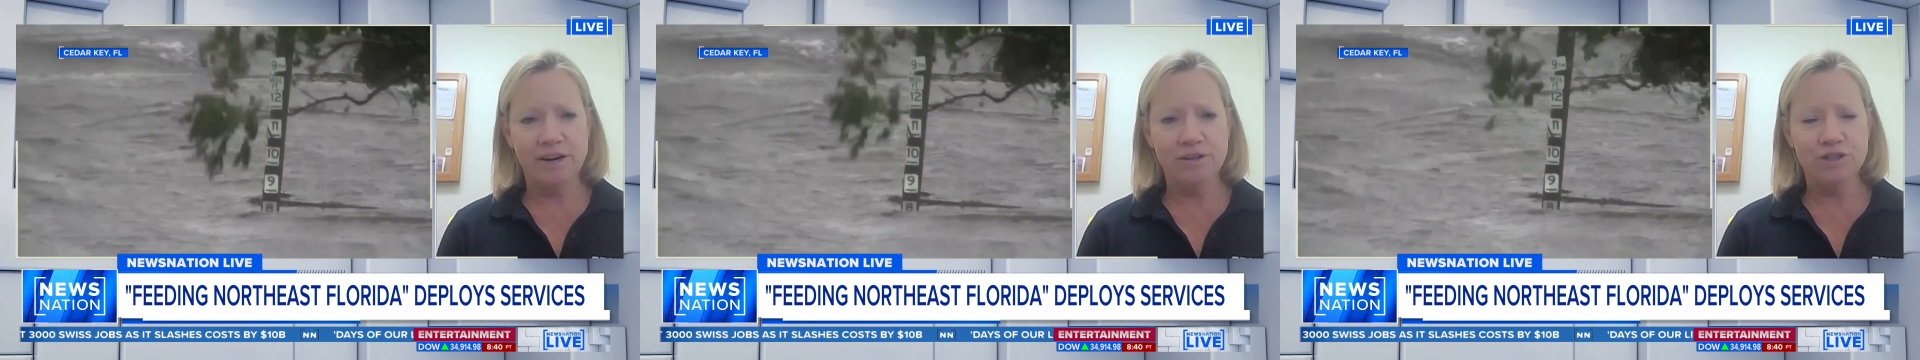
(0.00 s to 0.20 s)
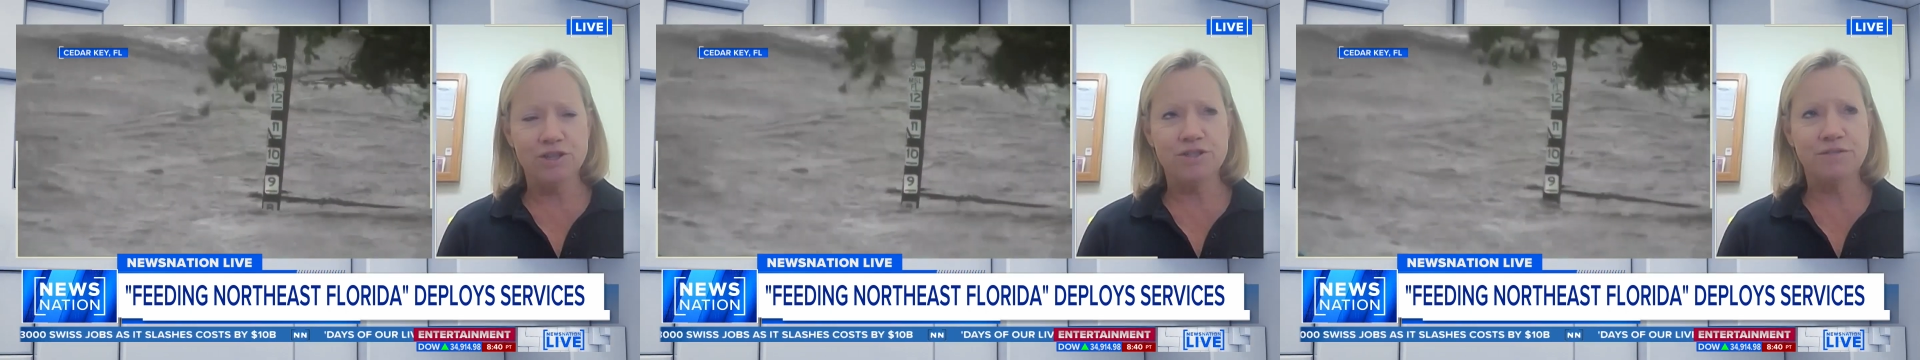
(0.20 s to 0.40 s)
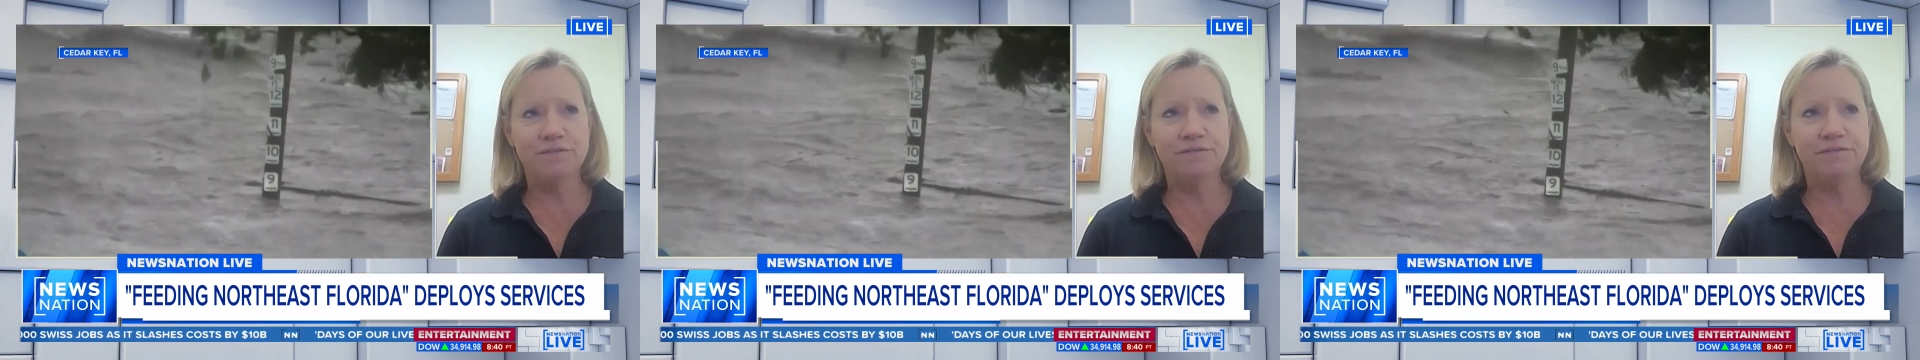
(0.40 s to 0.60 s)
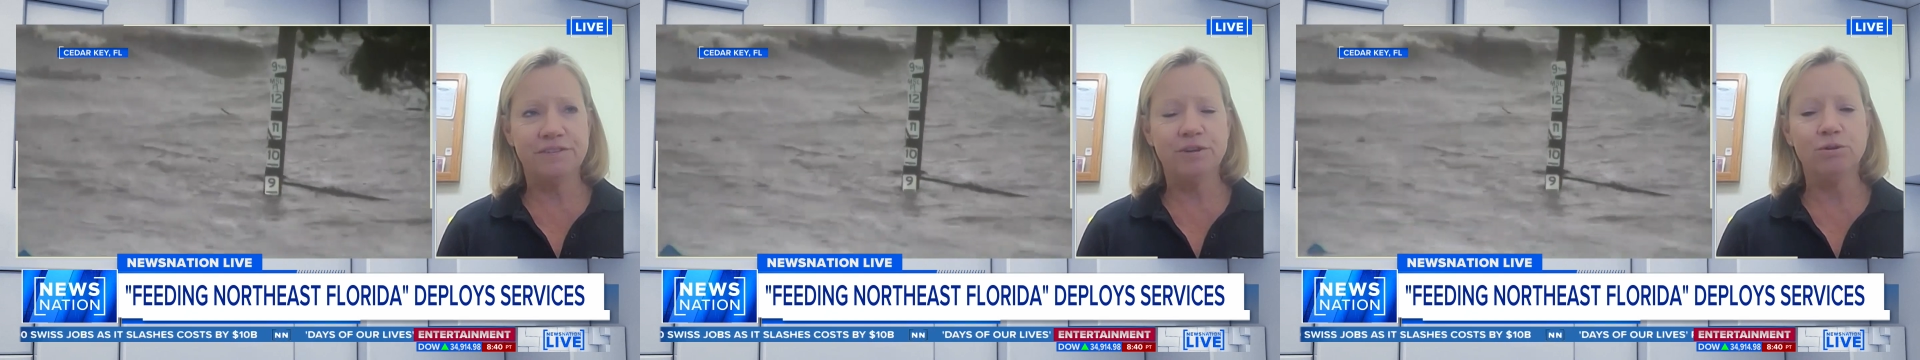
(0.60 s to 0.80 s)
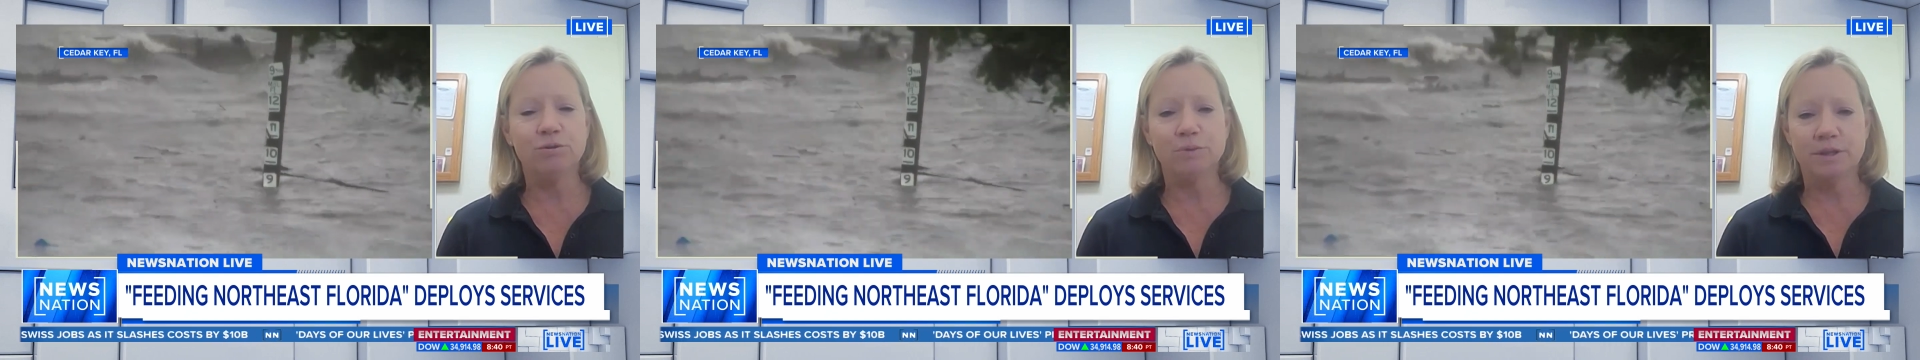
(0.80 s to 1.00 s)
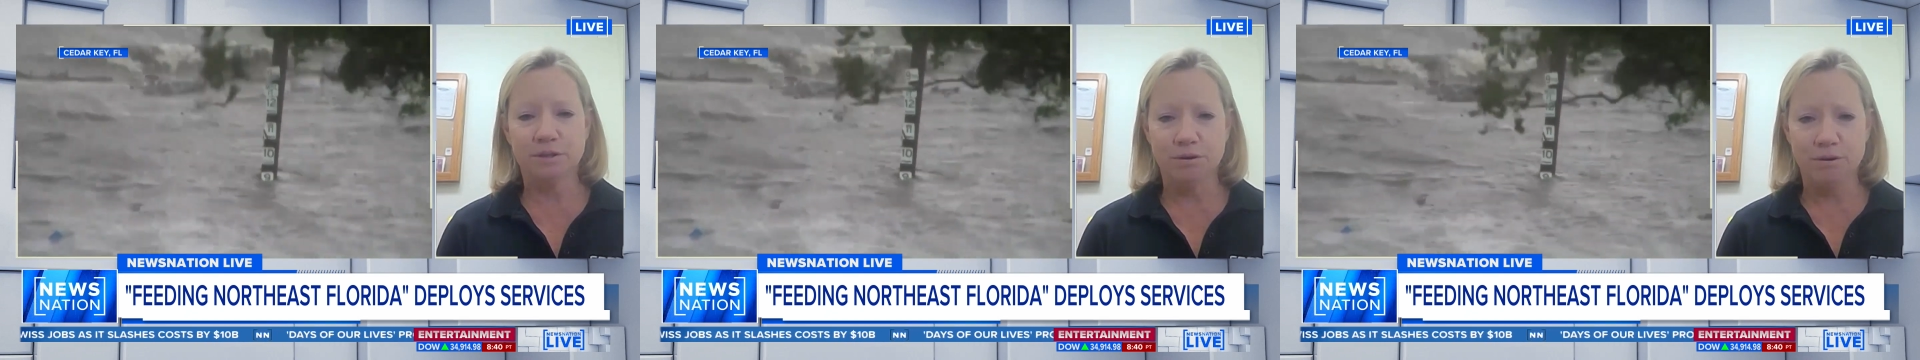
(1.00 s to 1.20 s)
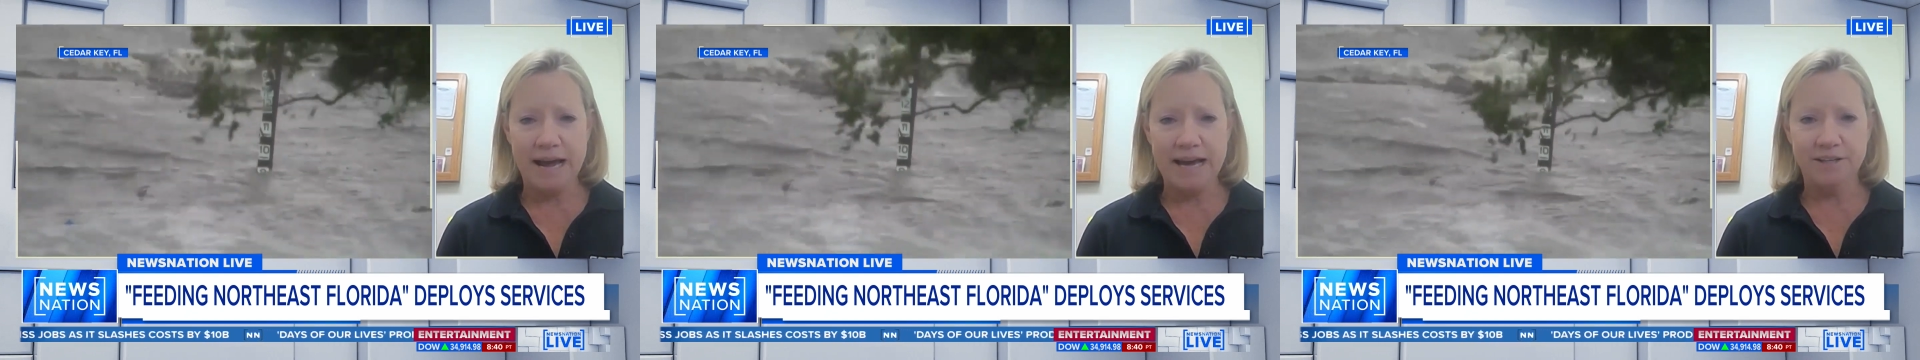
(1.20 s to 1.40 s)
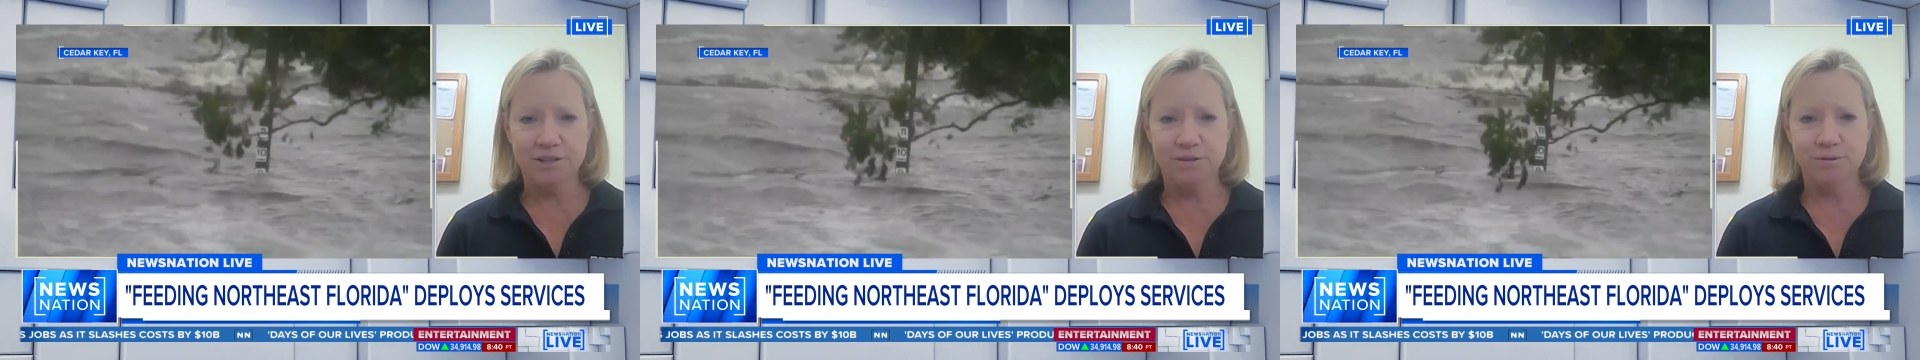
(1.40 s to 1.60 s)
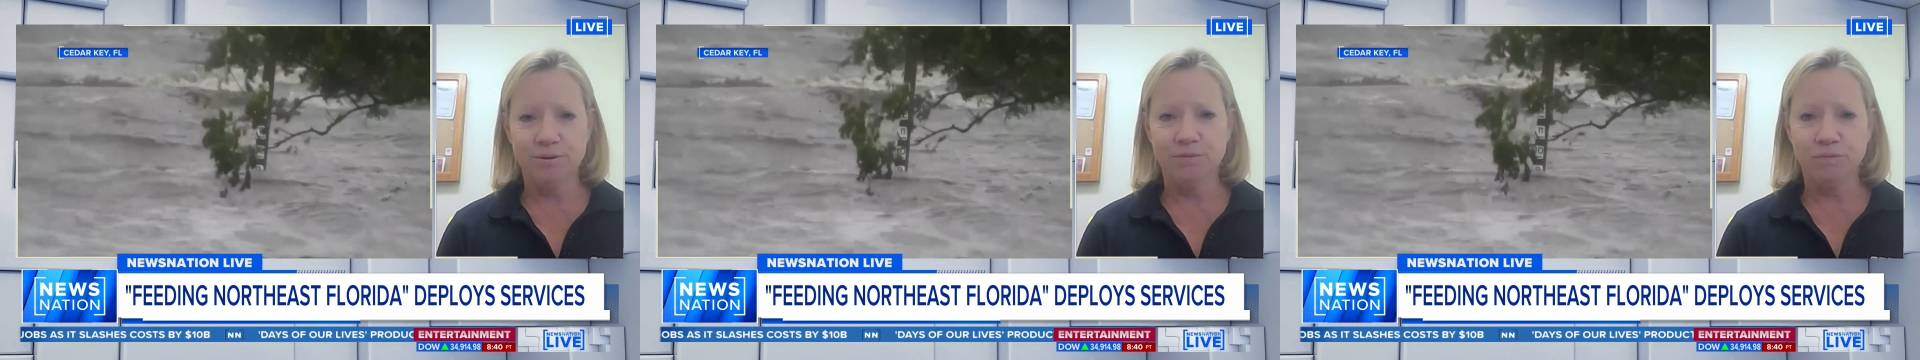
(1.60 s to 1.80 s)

are just filled with gratitude